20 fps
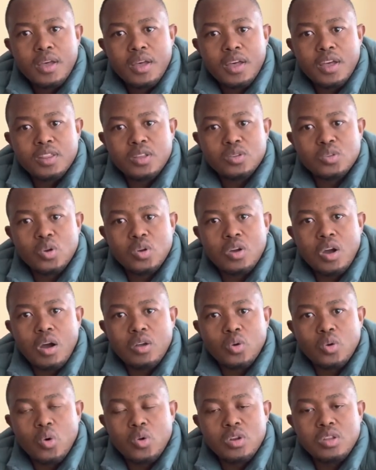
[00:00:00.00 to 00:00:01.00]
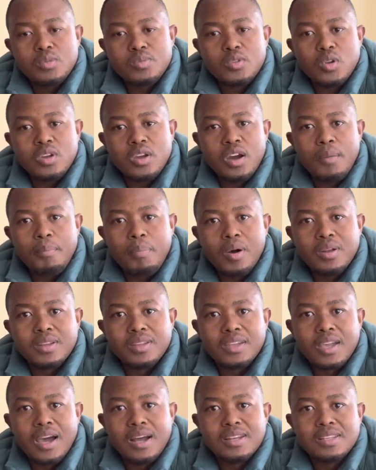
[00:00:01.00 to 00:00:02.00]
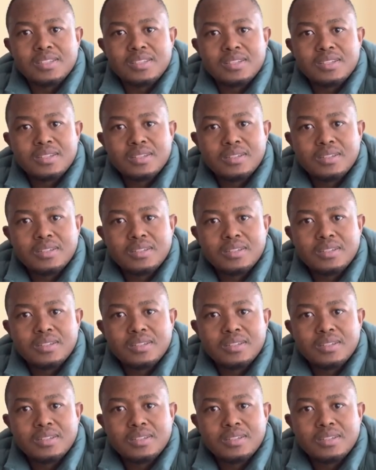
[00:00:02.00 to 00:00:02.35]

and they're only talking about girls.